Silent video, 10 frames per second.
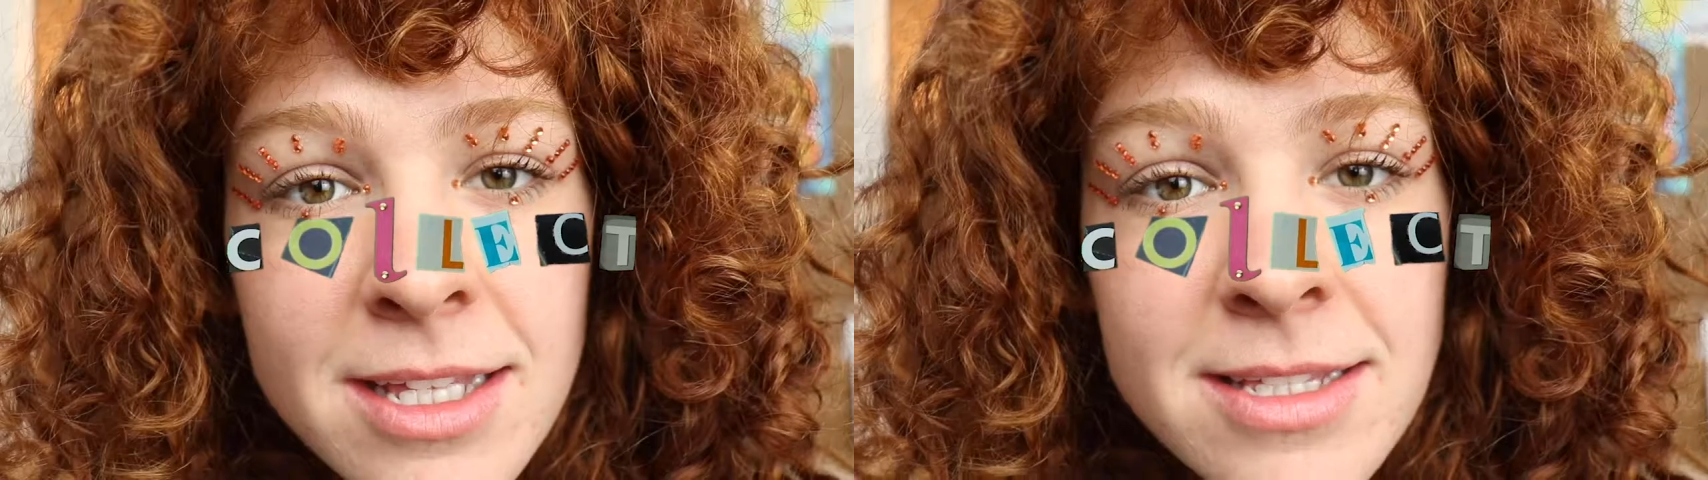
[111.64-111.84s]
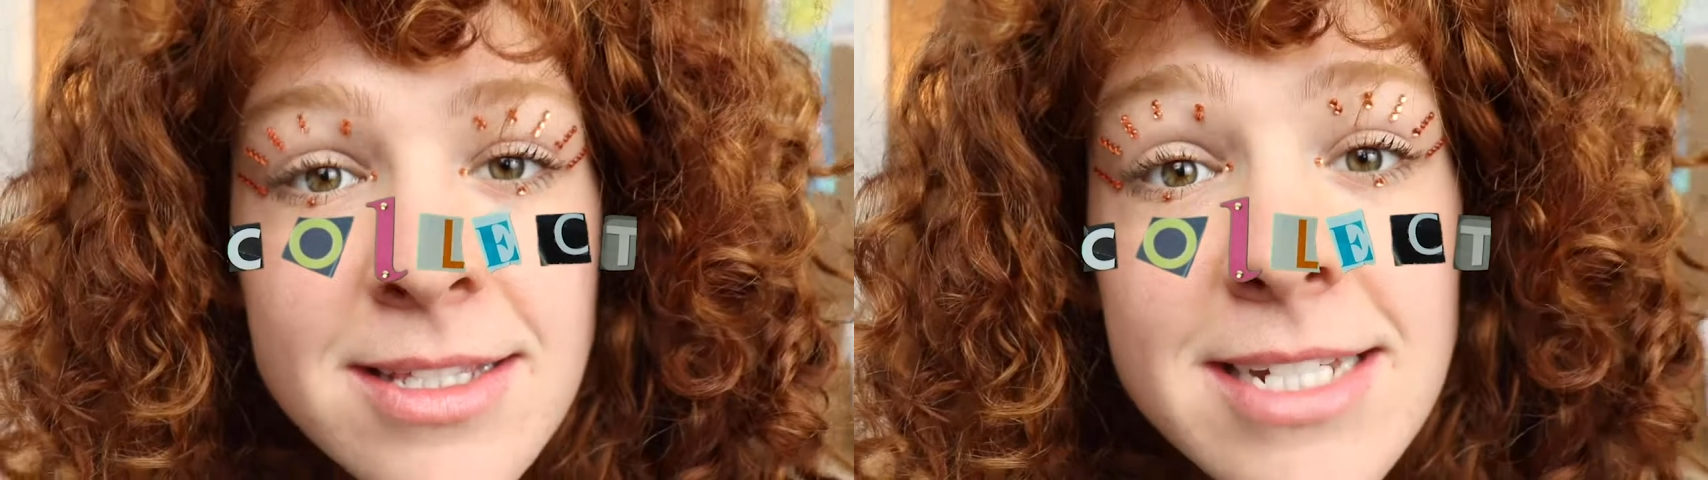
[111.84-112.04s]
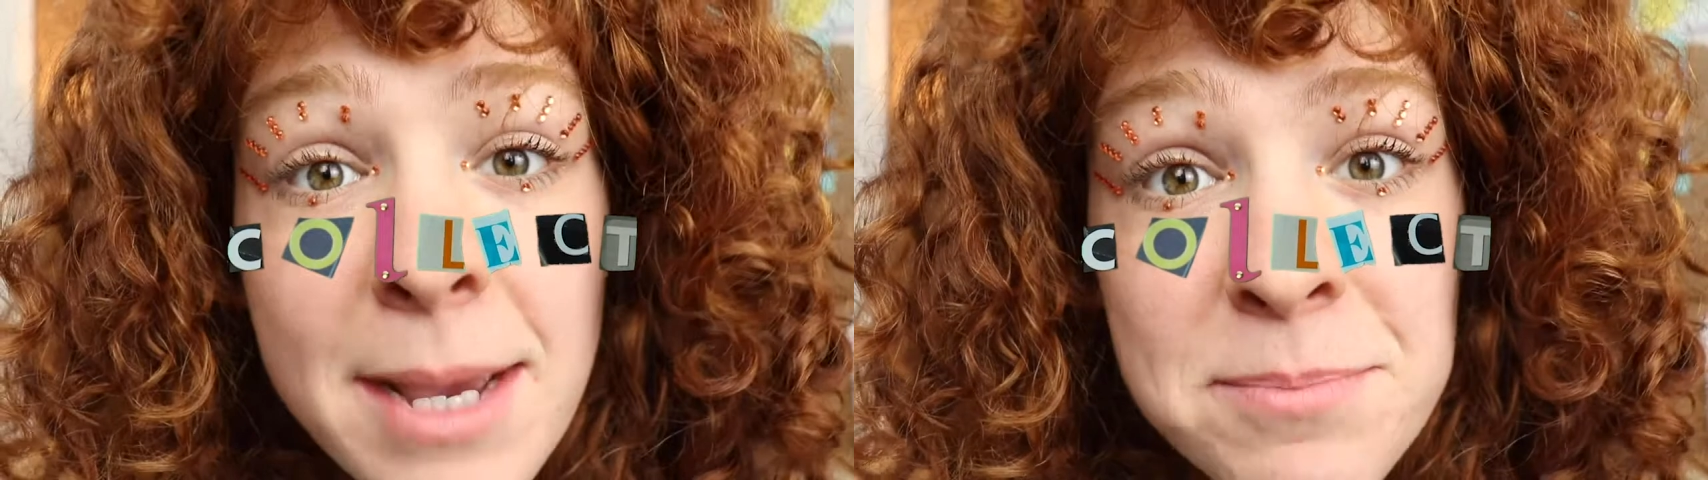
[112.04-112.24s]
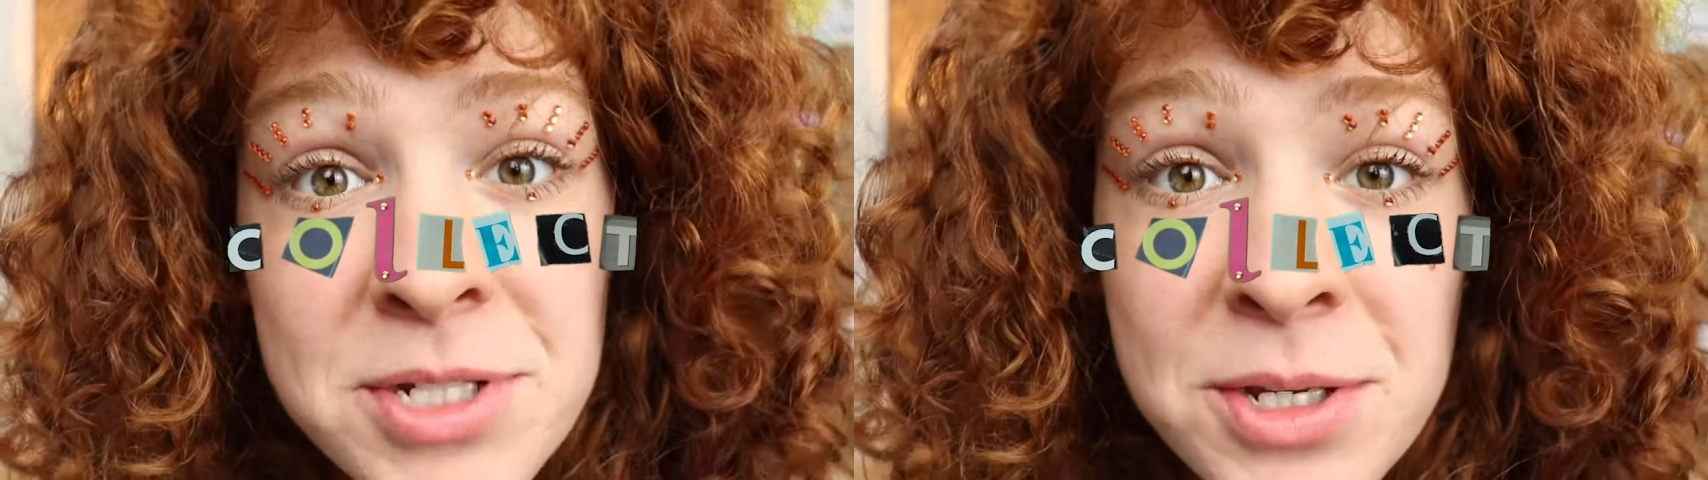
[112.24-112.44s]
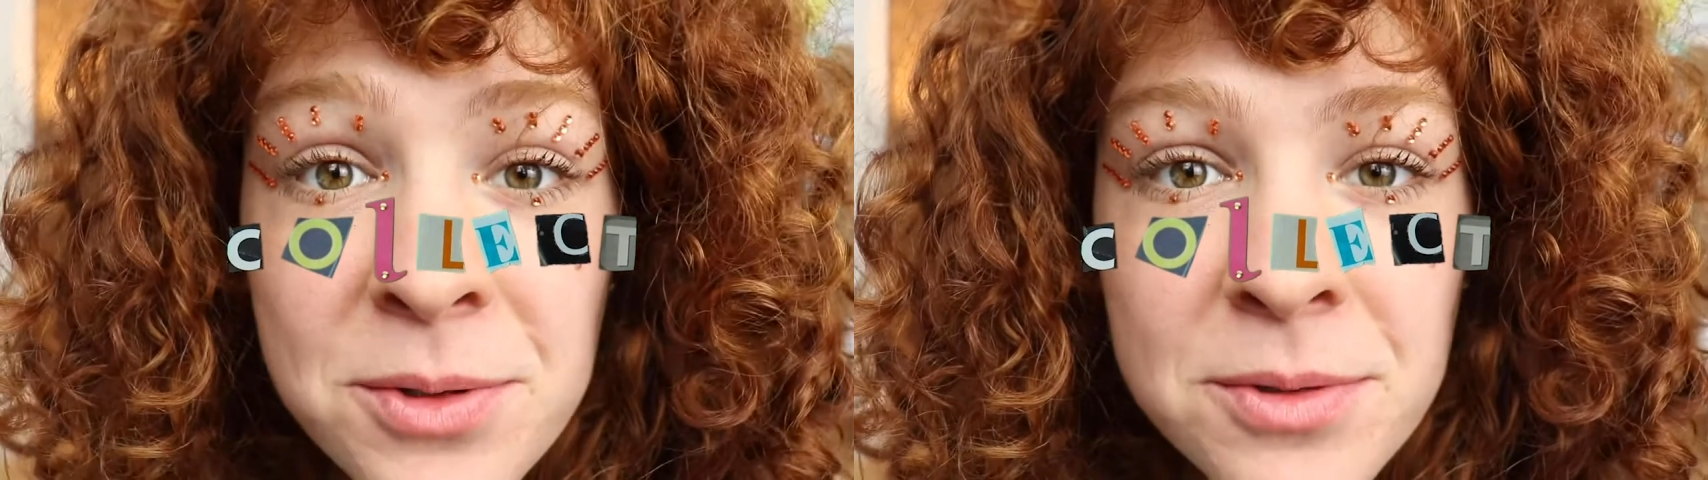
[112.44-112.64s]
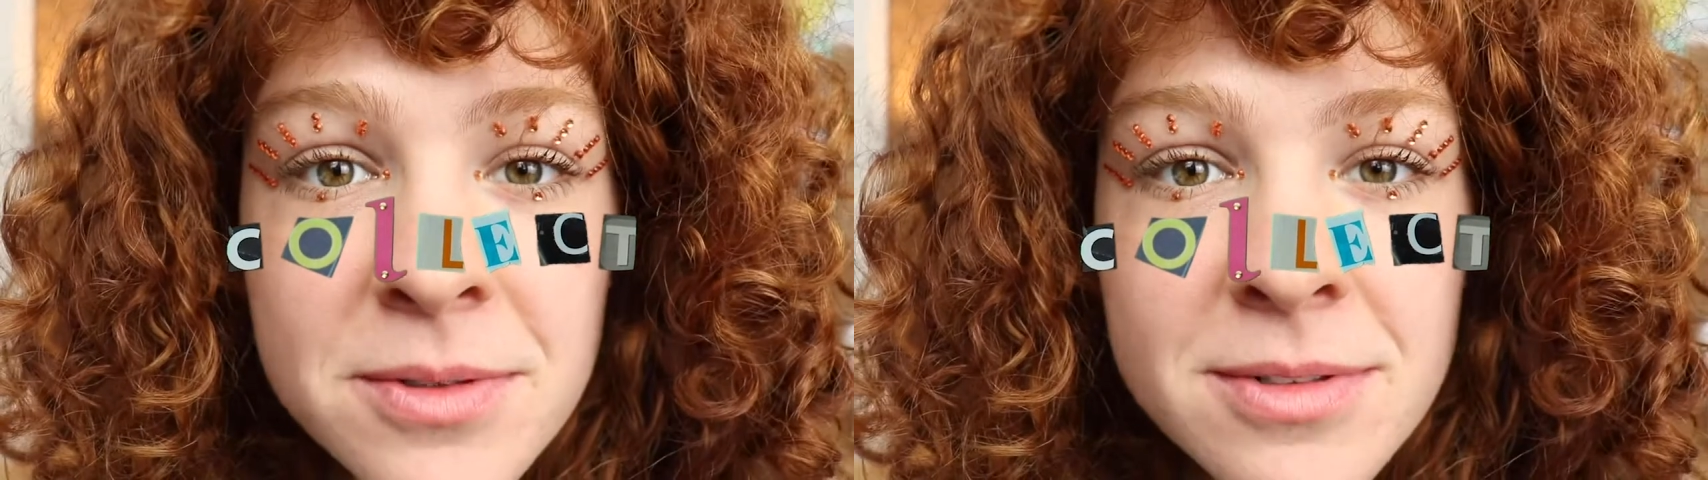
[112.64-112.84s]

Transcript: Step 2,